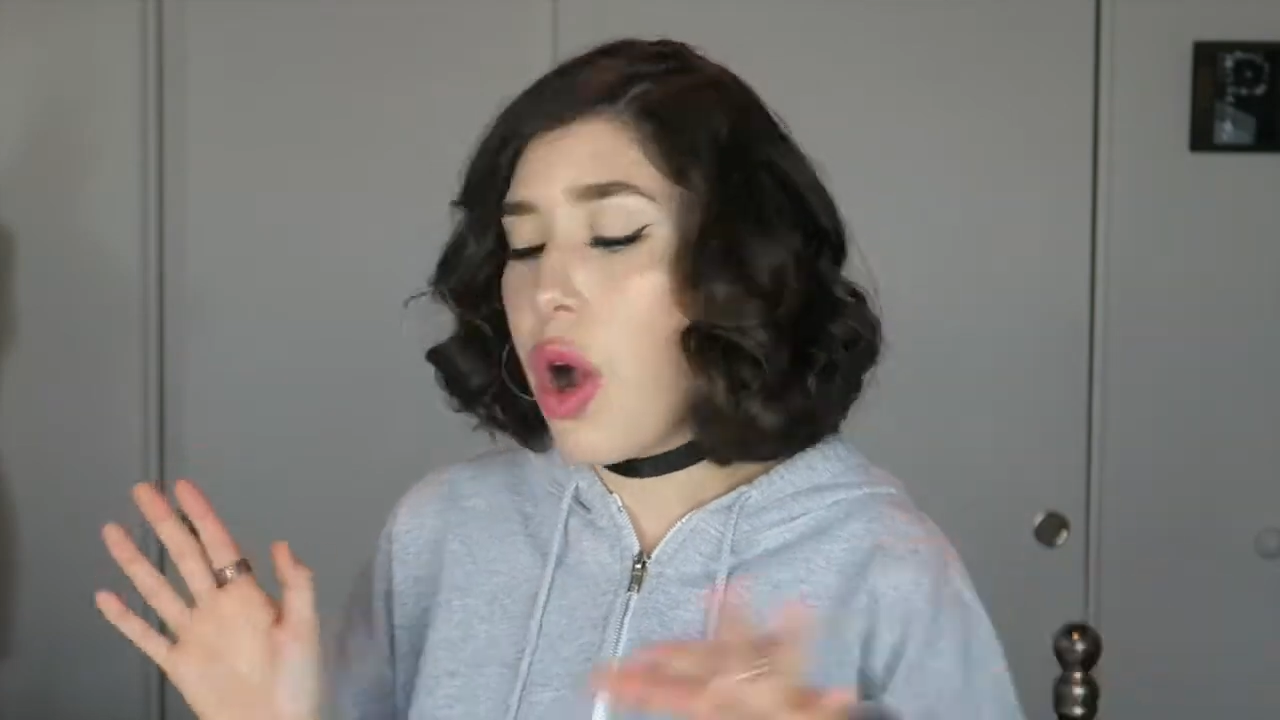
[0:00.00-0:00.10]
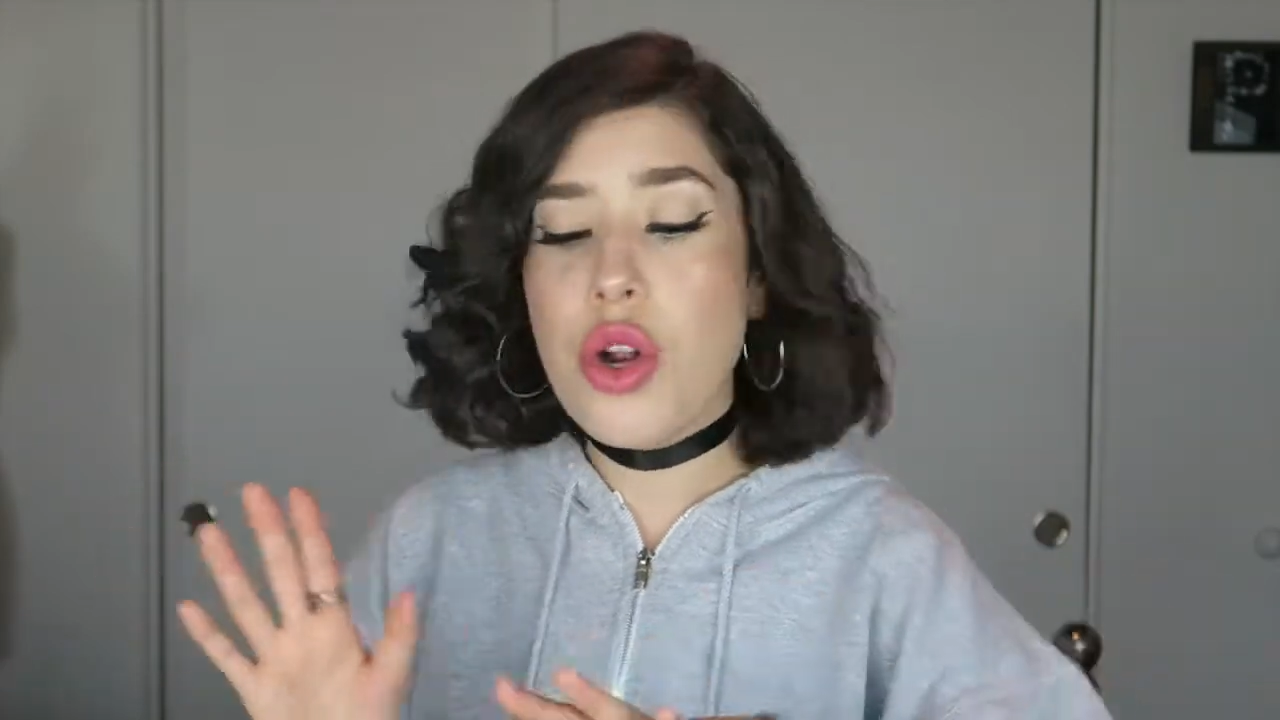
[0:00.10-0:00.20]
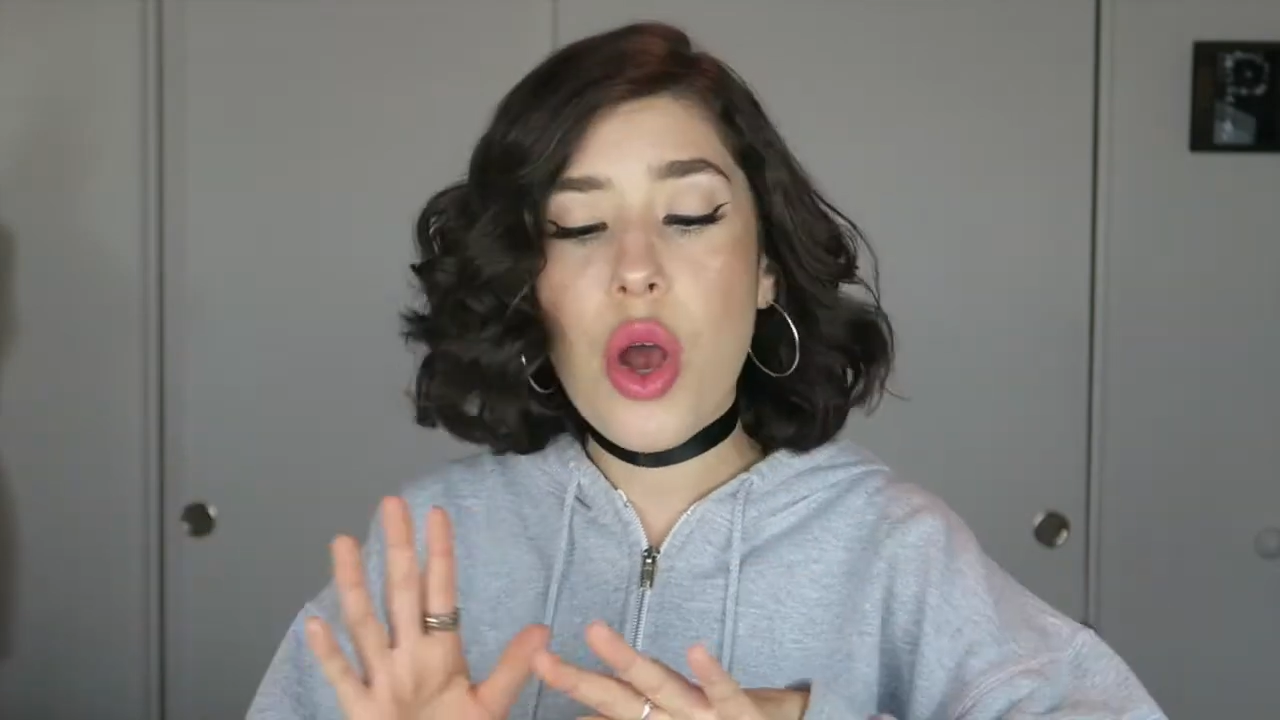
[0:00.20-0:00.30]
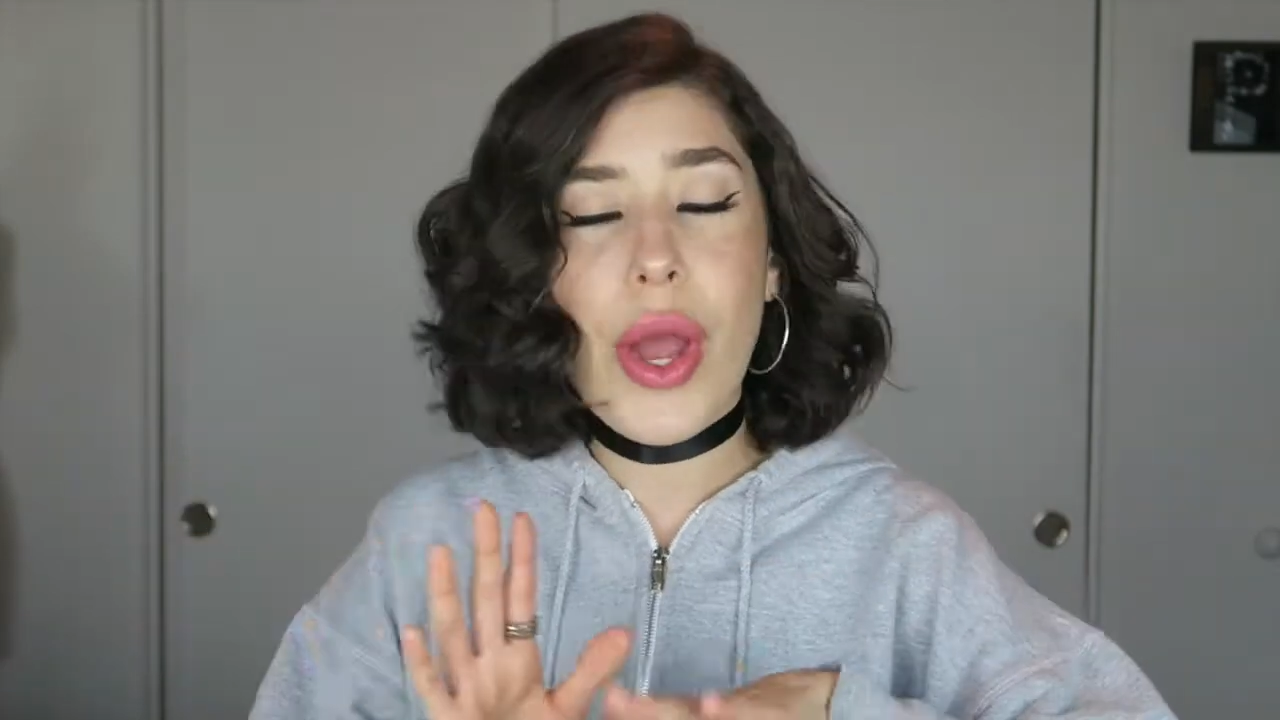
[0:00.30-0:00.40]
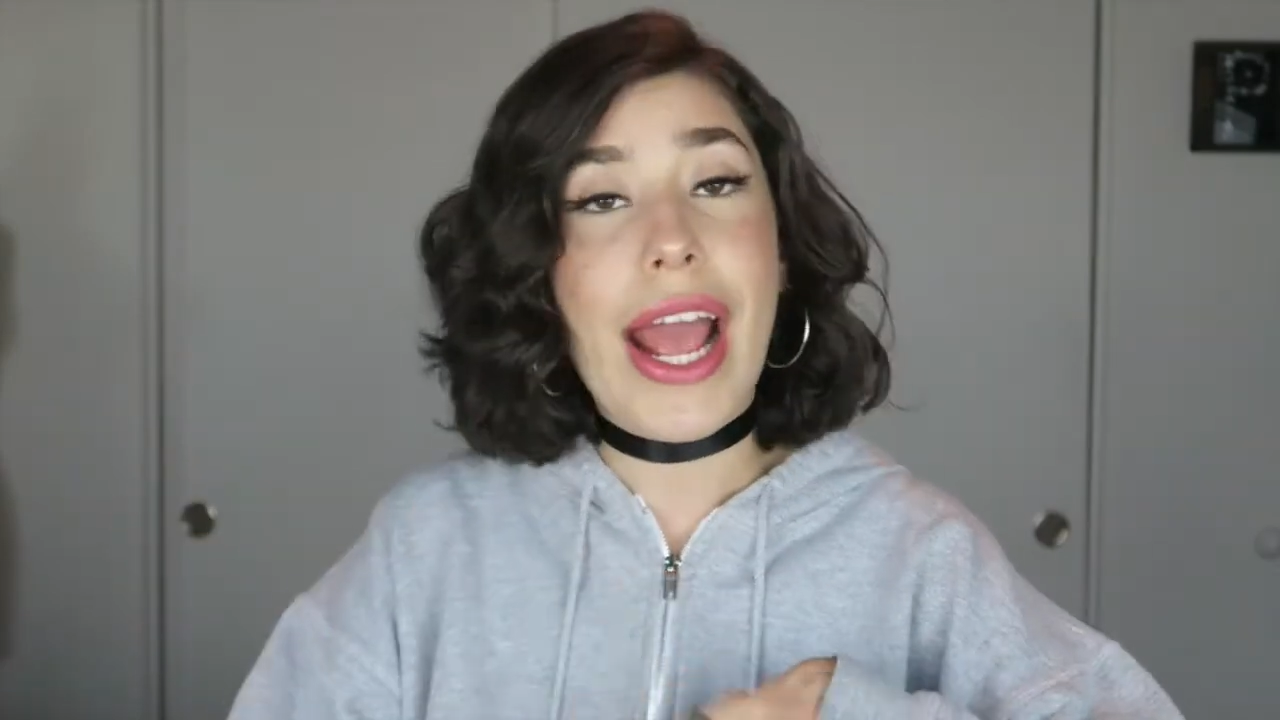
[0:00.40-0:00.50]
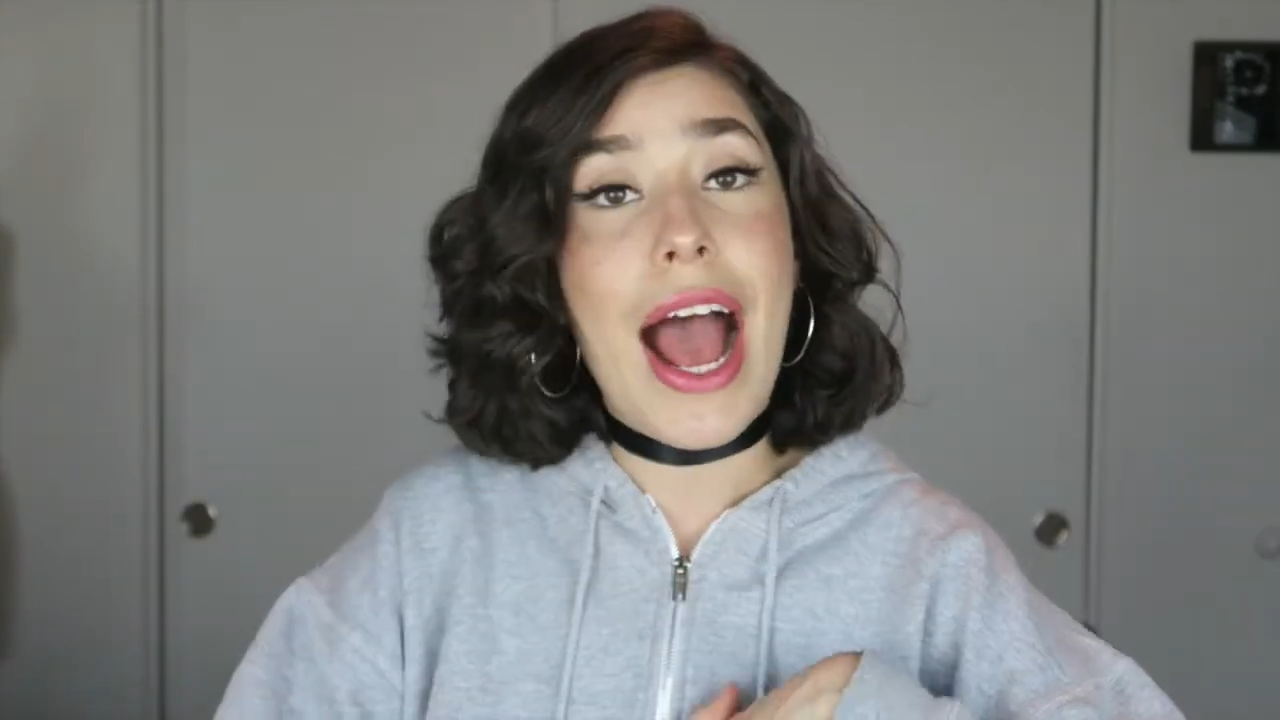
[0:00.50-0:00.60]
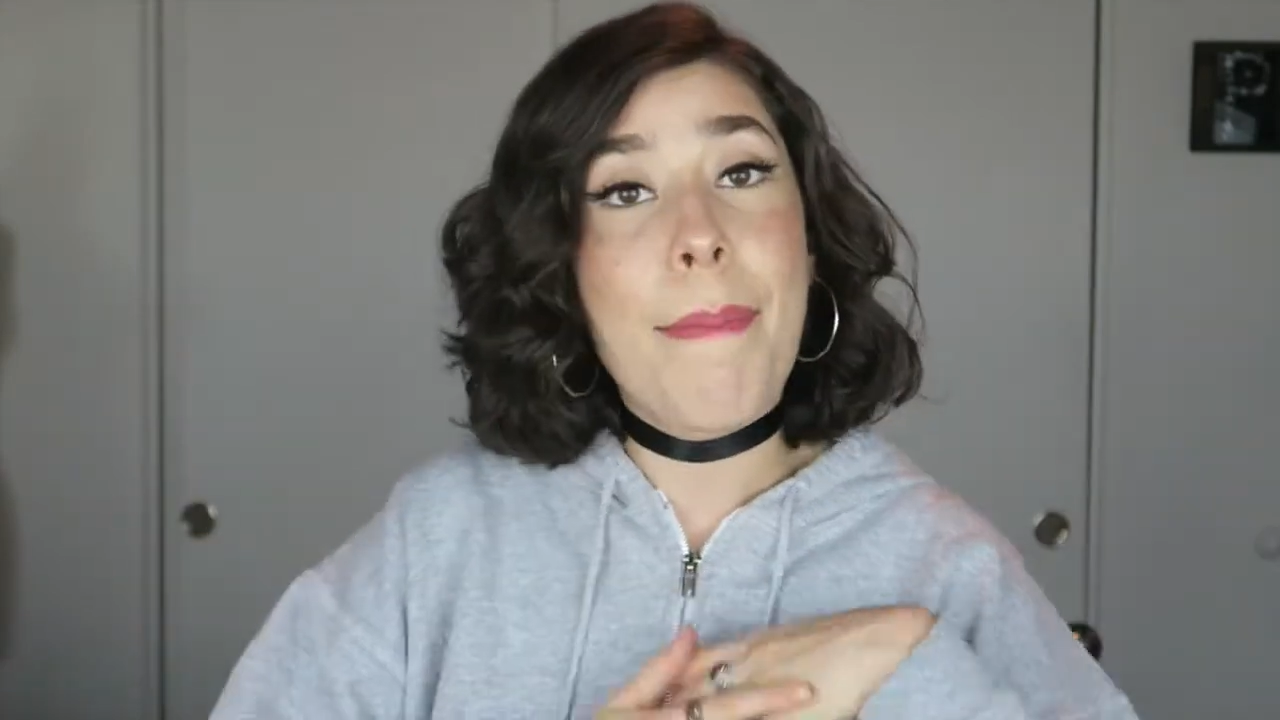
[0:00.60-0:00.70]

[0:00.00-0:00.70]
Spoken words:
Oh no, wait,